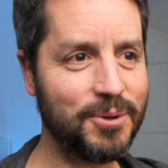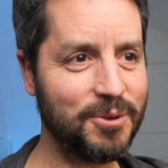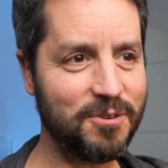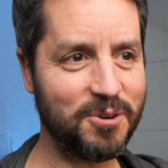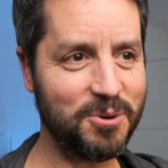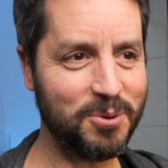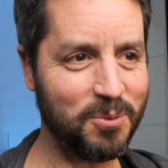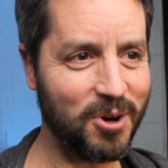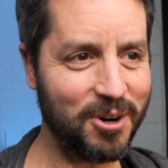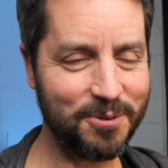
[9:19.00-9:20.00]
So you
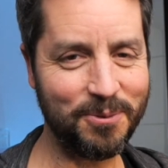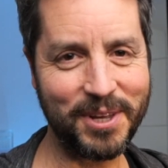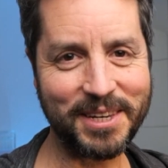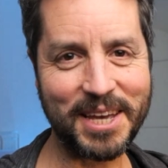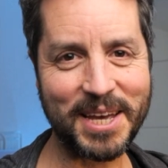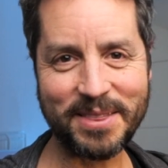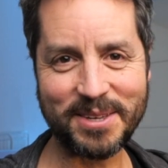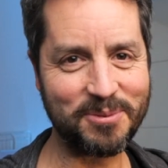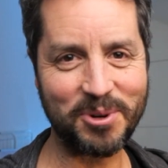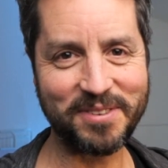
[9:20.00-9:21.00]
walk through that gate
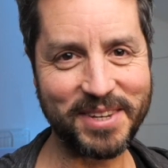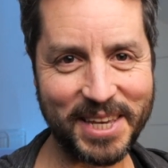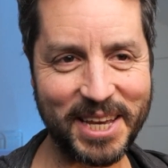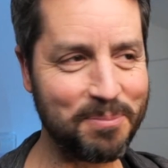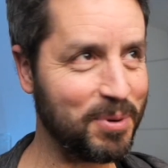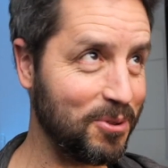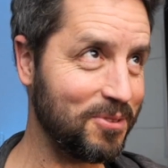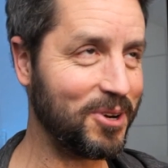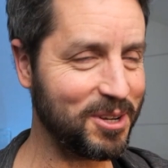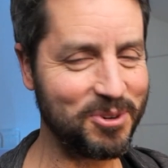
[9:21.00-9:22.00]
that wasn't a gate, but you
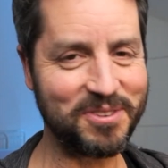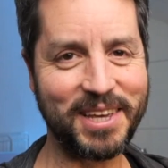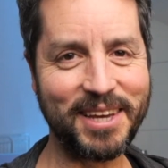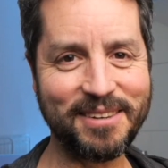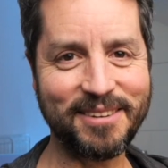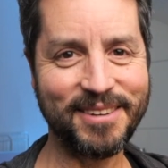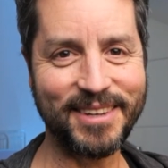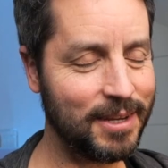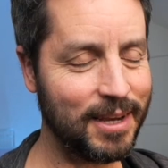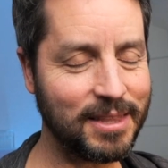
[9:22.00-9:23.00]
thought it was a gate.
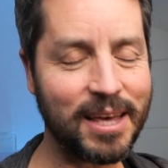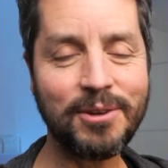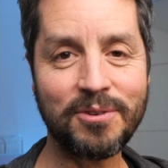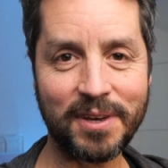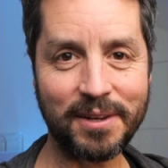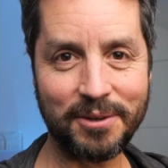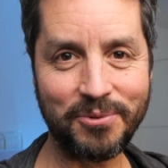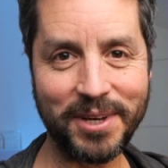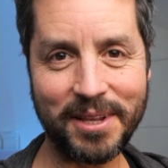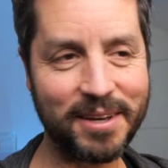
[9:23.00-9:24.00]
And then you suddenly
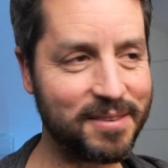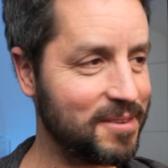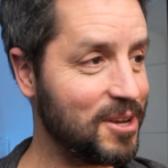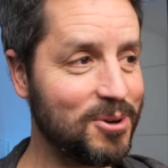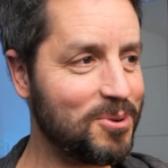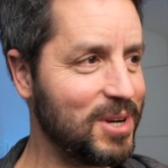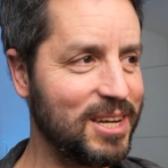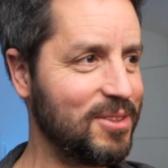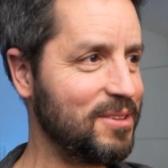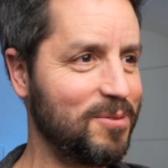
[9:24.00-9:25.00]
realize, oh
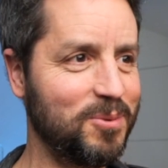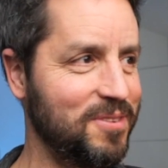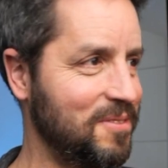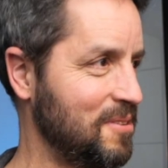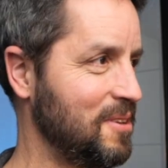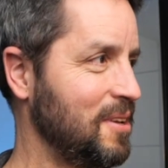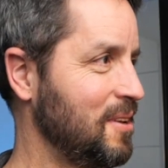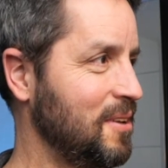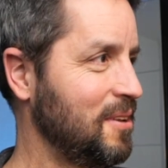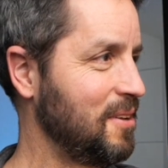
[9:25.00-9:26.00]
wow,
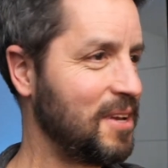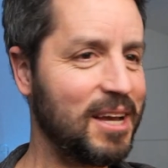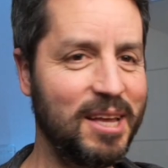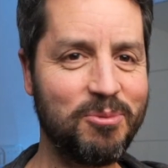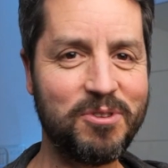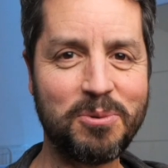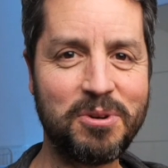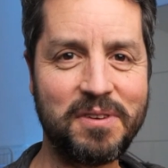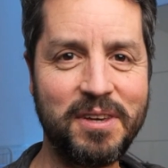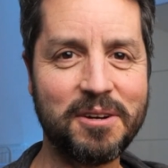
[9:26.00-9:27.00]
it was
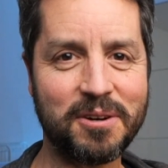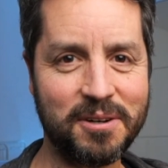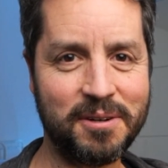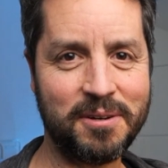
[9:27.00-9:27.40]
always here.